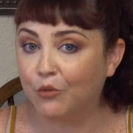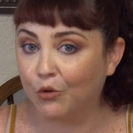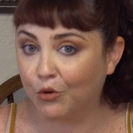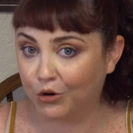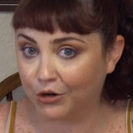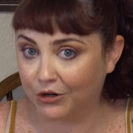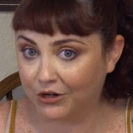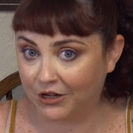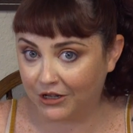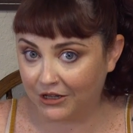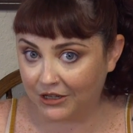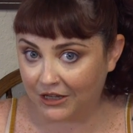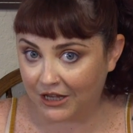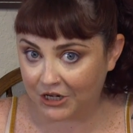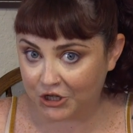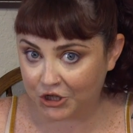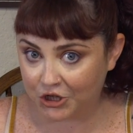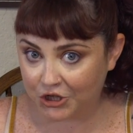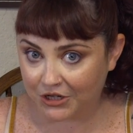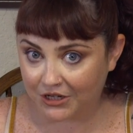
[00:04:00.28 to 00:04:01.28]
Board
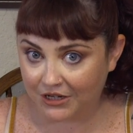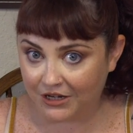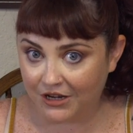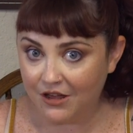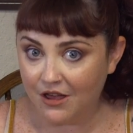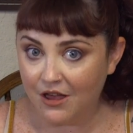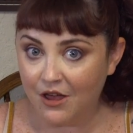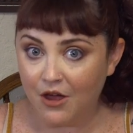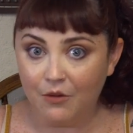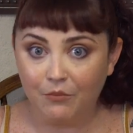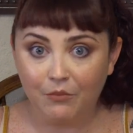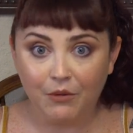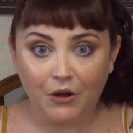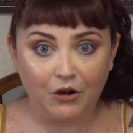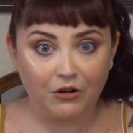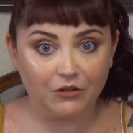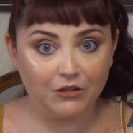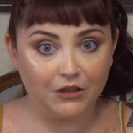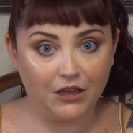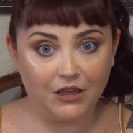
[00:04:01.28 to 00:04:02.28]
Collection.
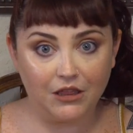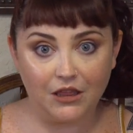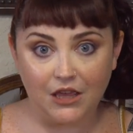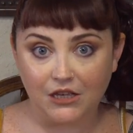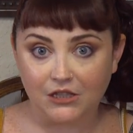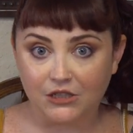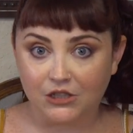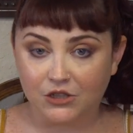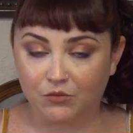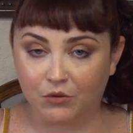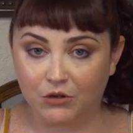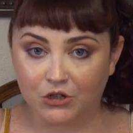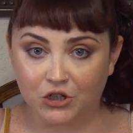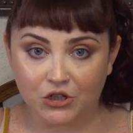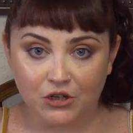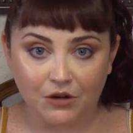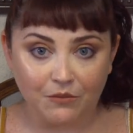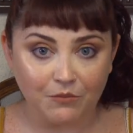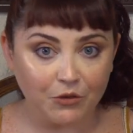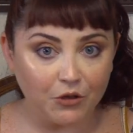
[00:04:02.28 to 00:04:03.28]
Apparently they
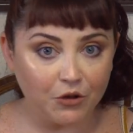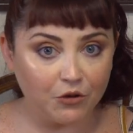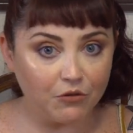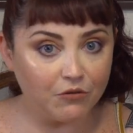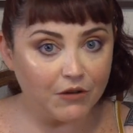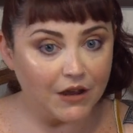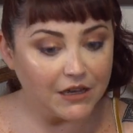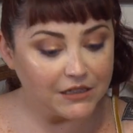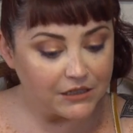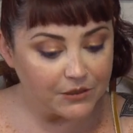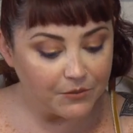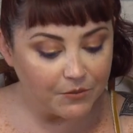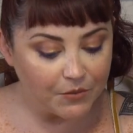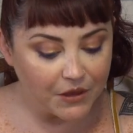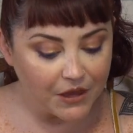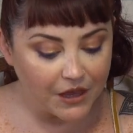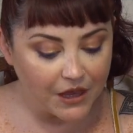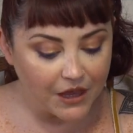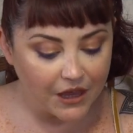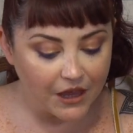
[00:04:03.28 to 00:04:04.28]
switched up their
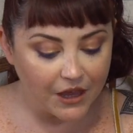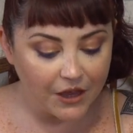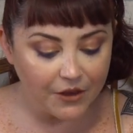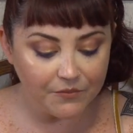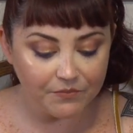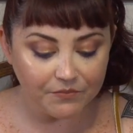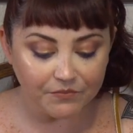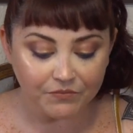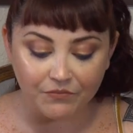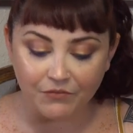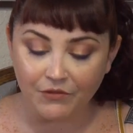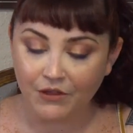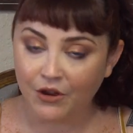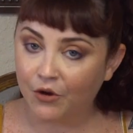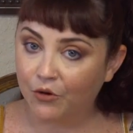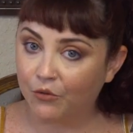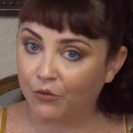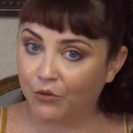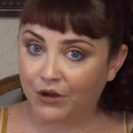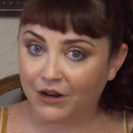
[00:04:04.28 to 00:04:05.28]
recipe.
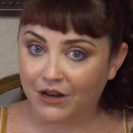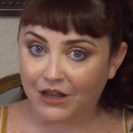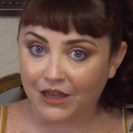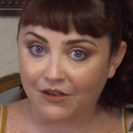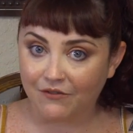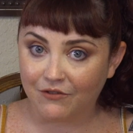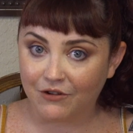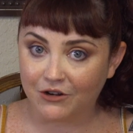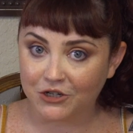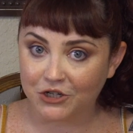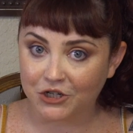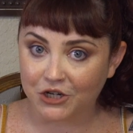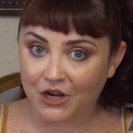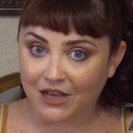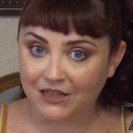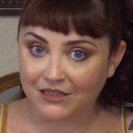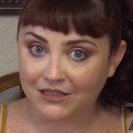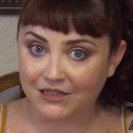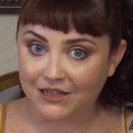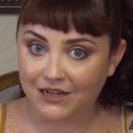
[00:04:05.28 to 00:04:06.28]
We're gonna give it a
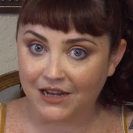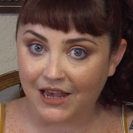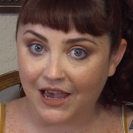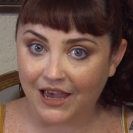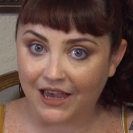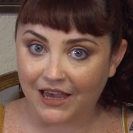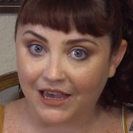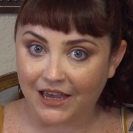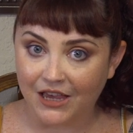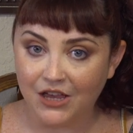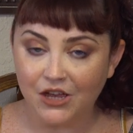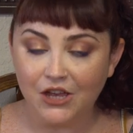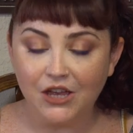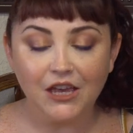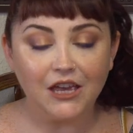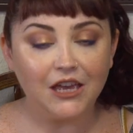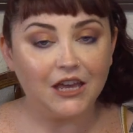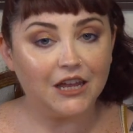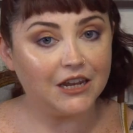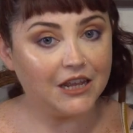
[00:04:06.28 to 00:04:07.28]
shot today.
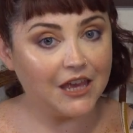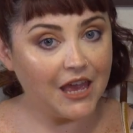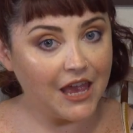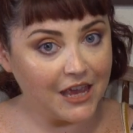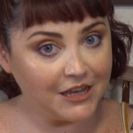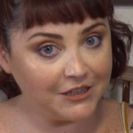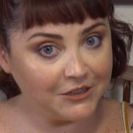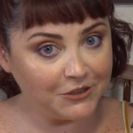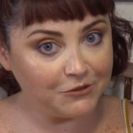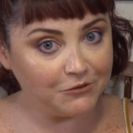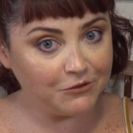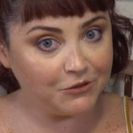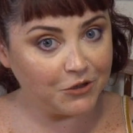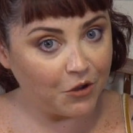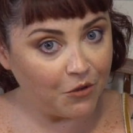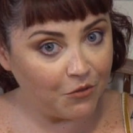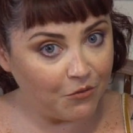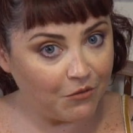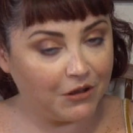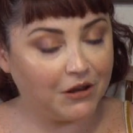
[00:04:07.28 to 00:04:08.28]
In case you
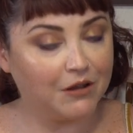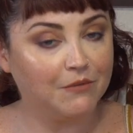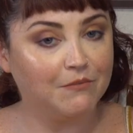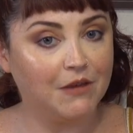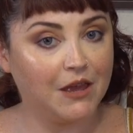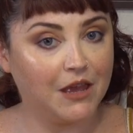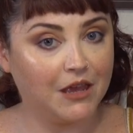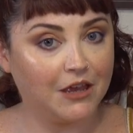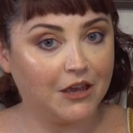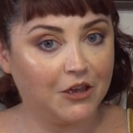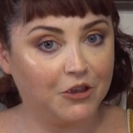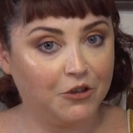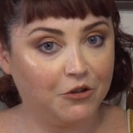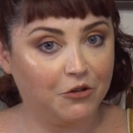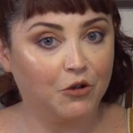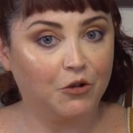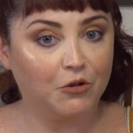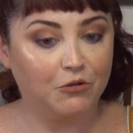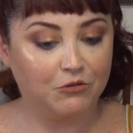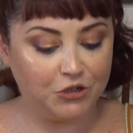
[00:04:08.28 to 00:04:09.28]
don't want to make
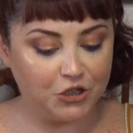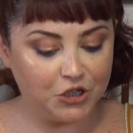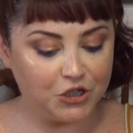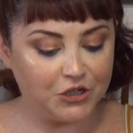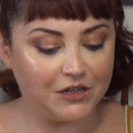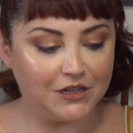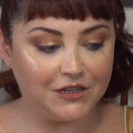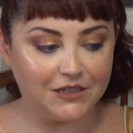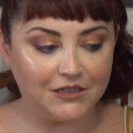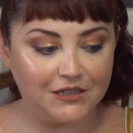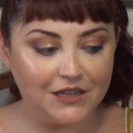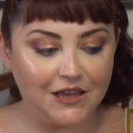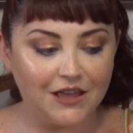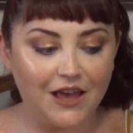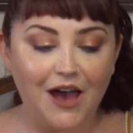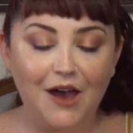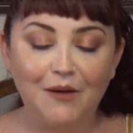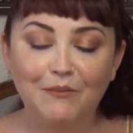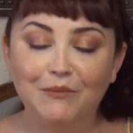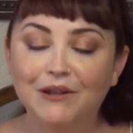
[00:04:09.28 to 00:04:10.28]
your own cheese,
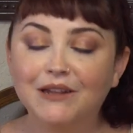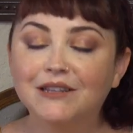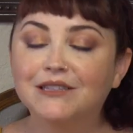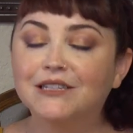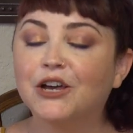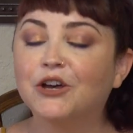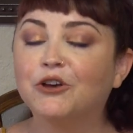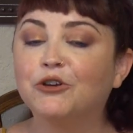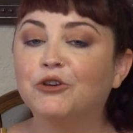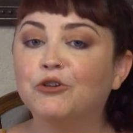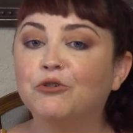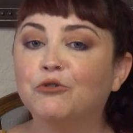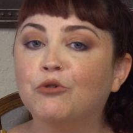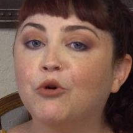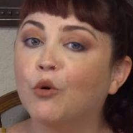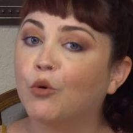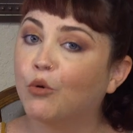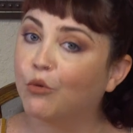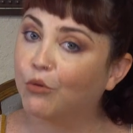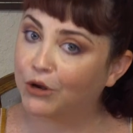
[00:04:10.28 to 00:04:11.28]
I'm gonna tell you
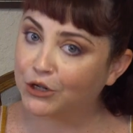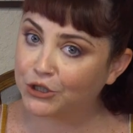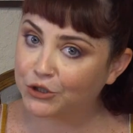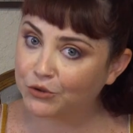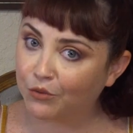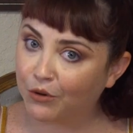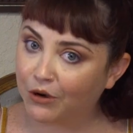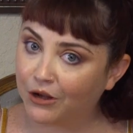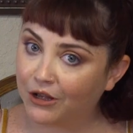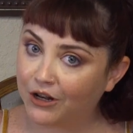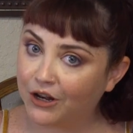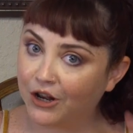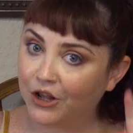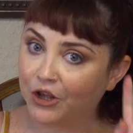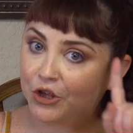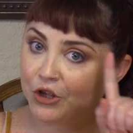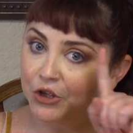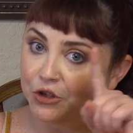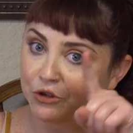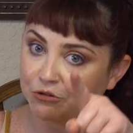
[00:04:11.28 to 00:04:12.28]
which one
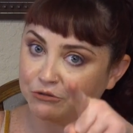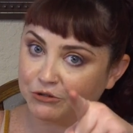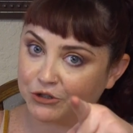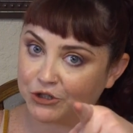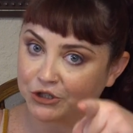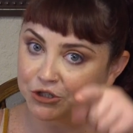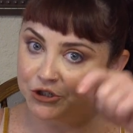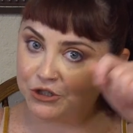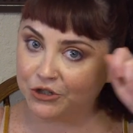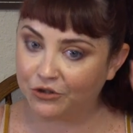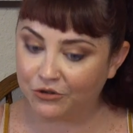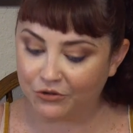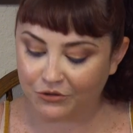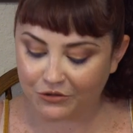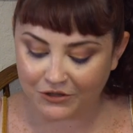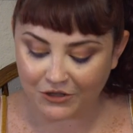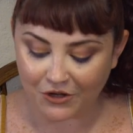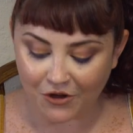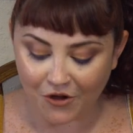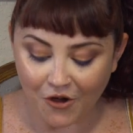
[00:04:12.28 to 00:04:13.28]
you should
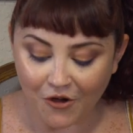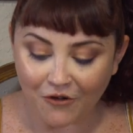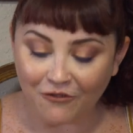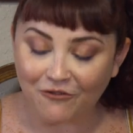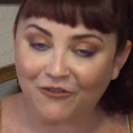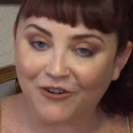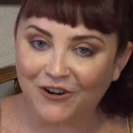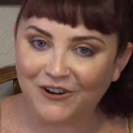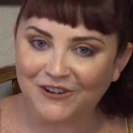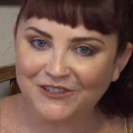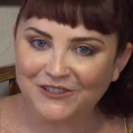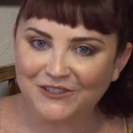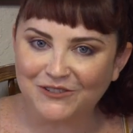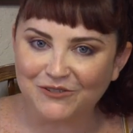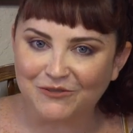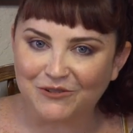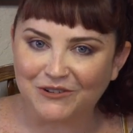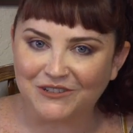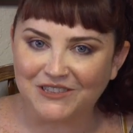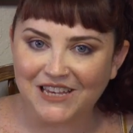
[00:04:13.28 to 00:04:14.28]
use. First,
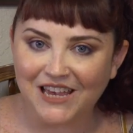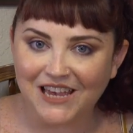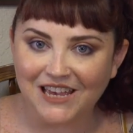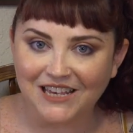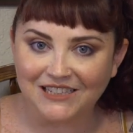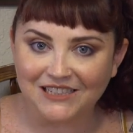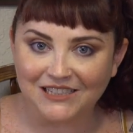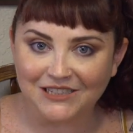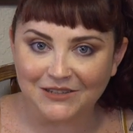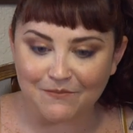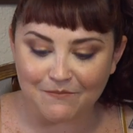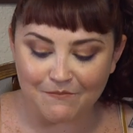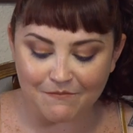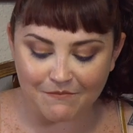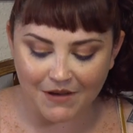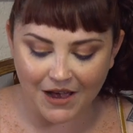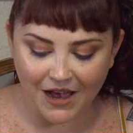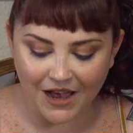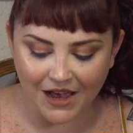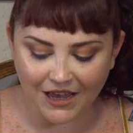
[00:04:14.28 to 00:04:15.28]
we'll taste
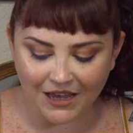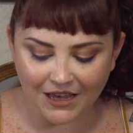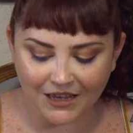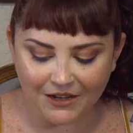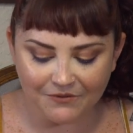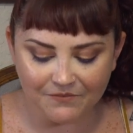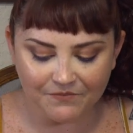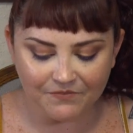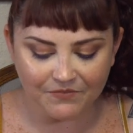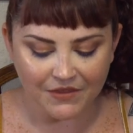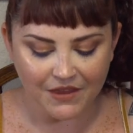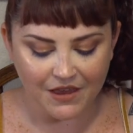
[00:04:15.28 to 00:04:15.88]
mine.